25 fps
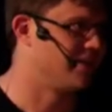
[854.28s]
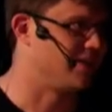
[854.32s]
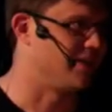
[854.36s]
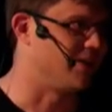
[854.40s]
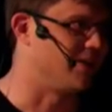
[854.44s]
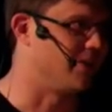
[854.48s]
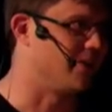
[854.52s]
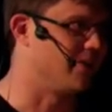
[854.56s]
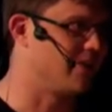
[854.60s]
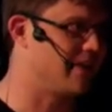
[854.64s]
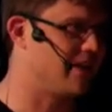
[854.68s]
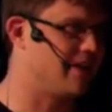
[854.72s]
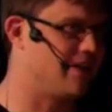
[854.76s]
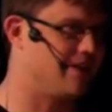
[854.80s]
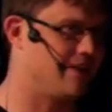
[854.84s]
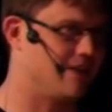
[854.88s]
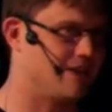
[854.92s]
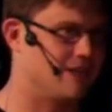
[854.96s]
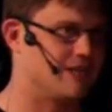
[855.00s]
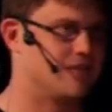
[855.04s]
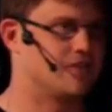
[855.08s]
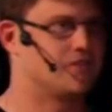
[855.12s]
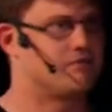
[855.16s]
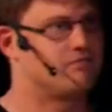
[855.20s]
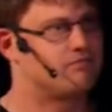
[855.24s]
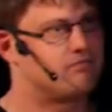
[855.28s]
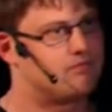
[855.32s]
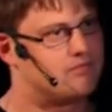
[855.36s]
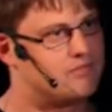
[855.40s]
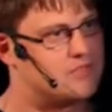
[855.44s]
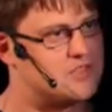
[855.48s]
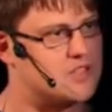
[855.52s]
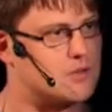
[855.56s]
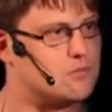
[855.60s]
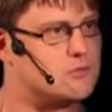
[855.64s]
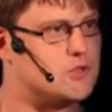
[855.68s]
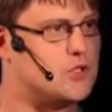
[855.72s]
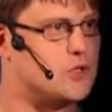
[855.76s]
You know, they,
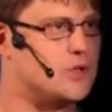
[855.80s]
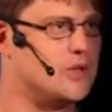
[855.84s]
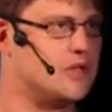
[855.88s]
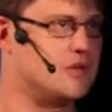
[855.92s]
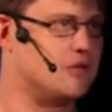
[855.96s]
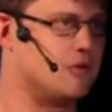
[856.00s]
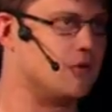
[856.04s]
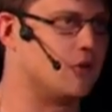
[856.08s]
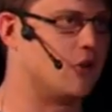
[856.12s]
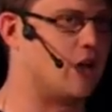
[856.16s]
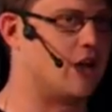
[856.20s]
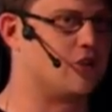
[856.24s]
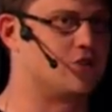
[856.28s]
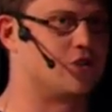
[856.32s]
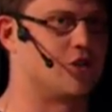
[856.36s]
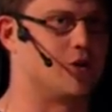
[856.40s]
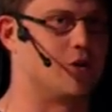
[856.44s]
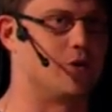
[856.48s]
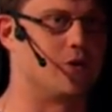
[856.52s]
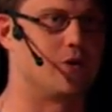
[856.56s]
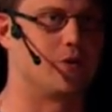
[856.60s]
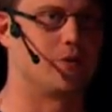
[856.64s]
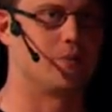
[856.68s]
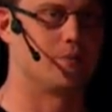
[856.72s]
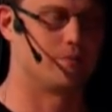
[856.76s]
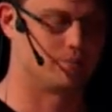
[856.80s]
some do it, a lot don't.